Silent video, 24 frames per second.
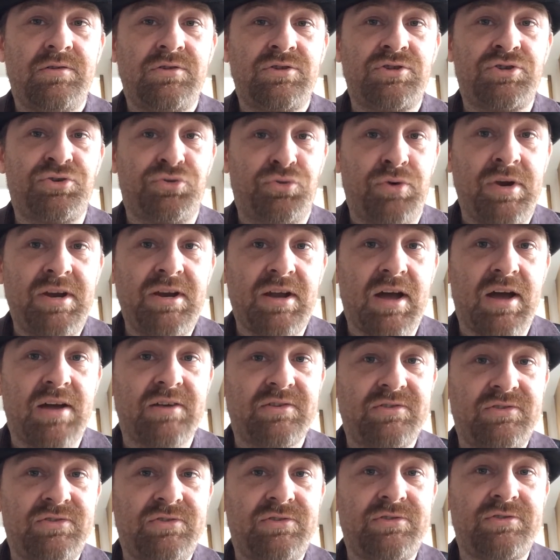treat
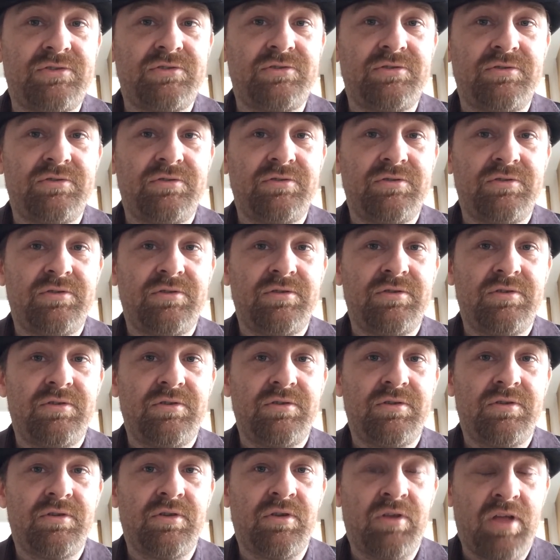us
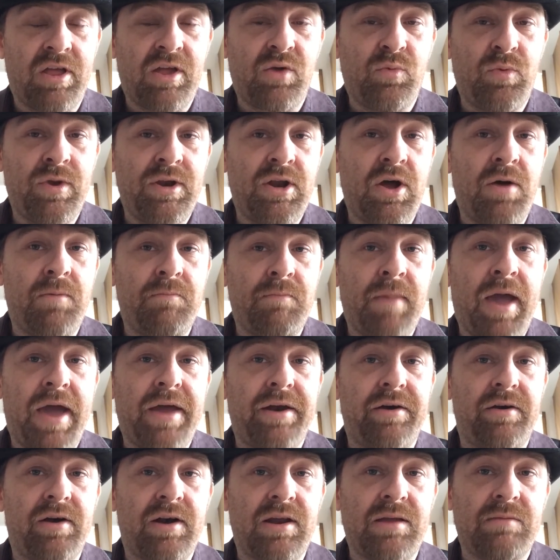like we don't
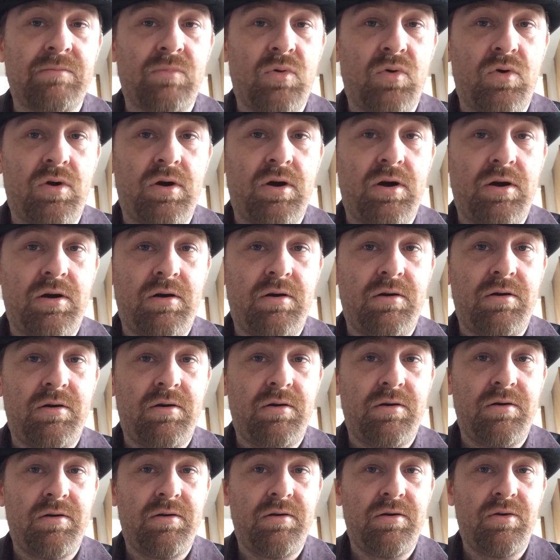matter anymore.
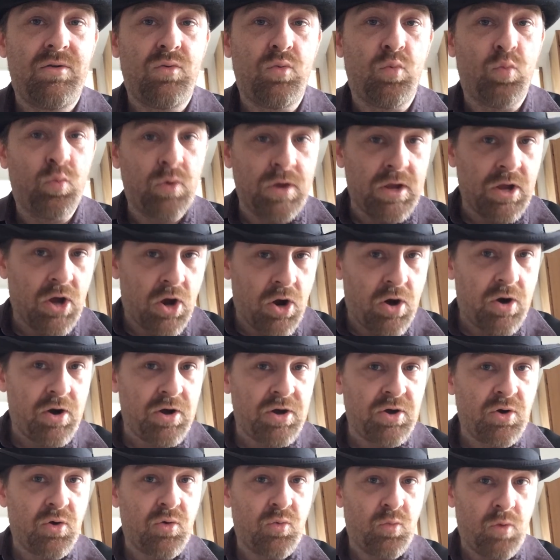We are
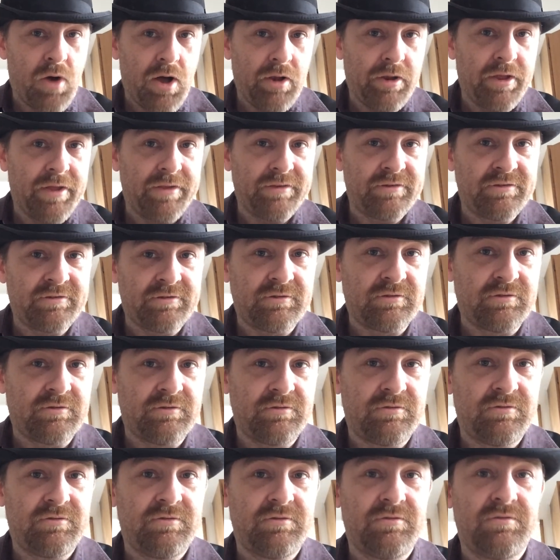your wallets.
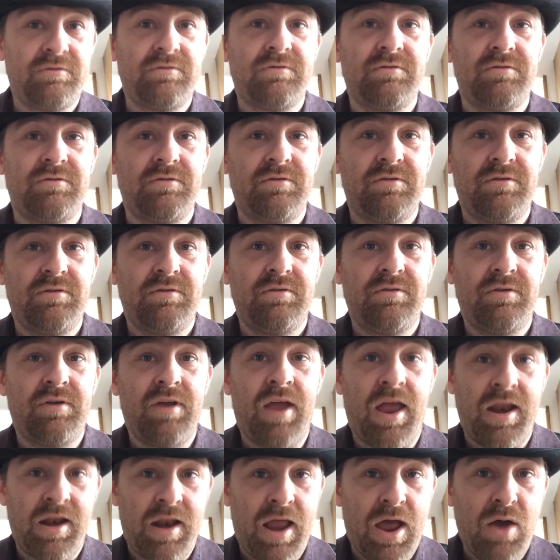
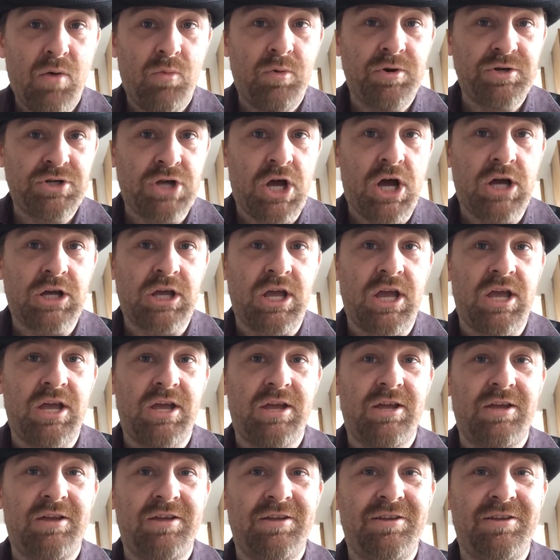And now we're talking.